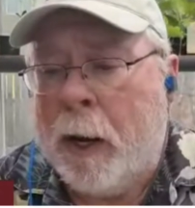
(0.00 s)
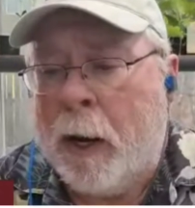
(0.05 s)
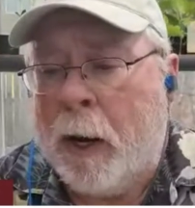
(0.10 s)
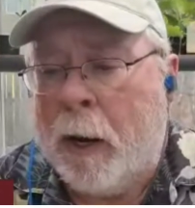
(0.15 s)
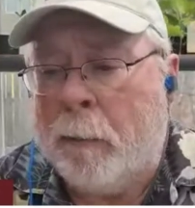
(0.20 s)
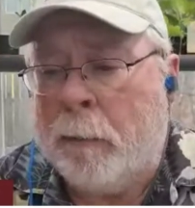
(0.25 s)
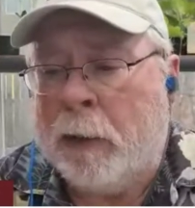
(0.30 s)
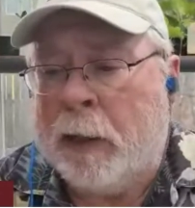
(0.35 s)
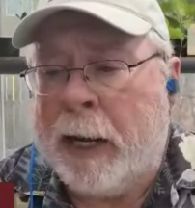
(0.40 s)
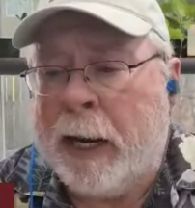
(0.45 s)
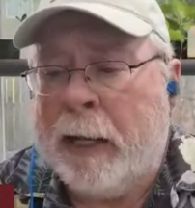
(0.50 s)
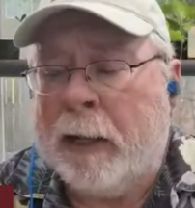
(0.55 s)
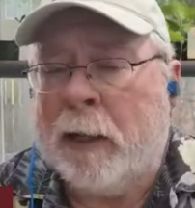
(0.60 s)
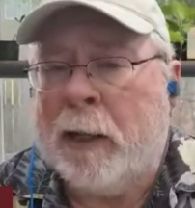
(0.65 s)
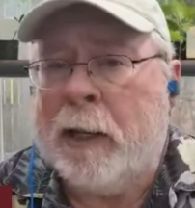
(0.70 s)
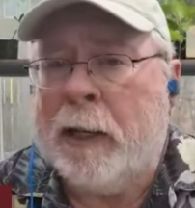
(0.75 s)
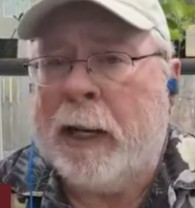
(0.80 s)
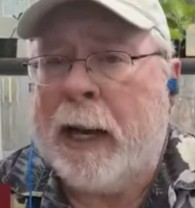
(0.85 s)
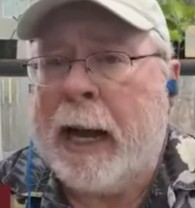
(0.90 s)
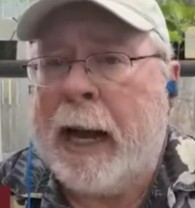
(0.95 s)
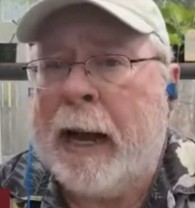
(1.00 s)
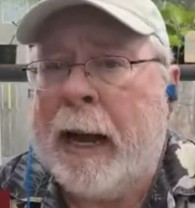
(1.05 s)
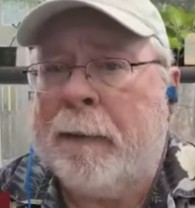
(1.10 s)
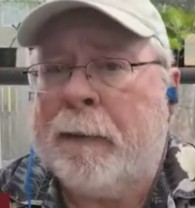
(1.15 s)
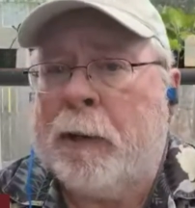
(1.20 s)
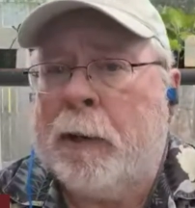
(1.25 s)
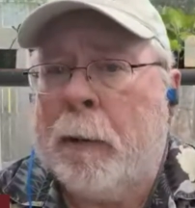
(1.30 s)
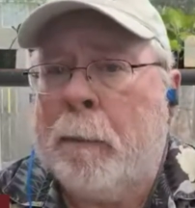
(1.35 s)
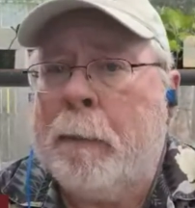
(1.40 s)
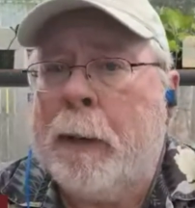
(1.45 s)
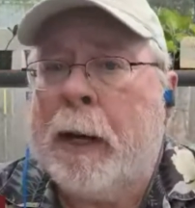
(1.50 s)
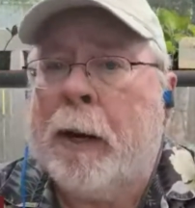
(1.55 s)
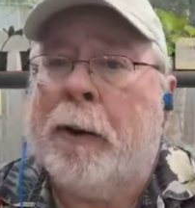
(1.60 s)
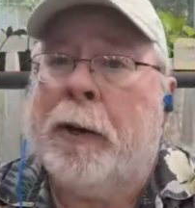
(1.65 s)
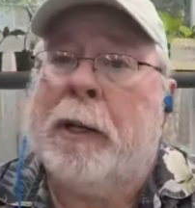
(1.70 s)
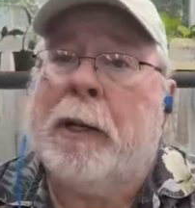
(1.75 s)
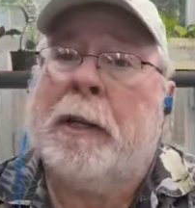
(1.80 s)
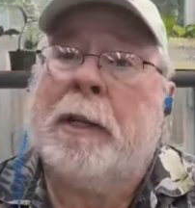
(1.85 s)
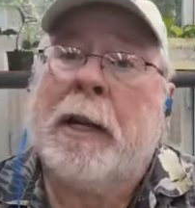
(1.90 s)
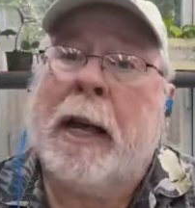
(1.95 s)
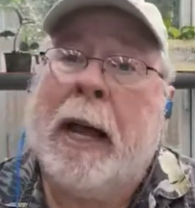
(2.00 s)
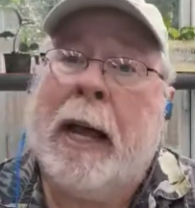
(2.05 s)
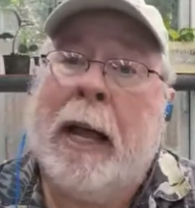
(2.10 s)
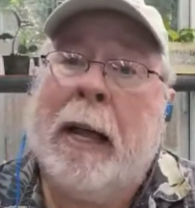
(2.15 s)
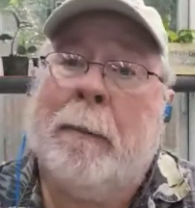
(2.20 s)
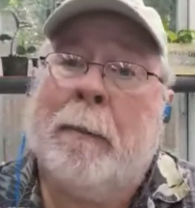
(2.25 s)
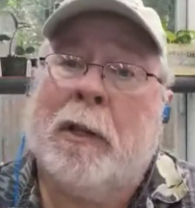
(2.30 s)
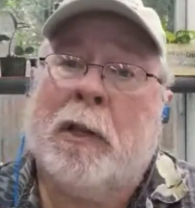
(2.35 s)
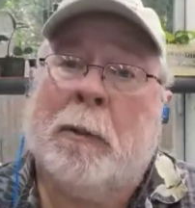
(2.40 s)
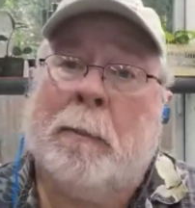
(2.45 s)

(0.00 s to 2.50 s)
Um, Leyland, after a period of time,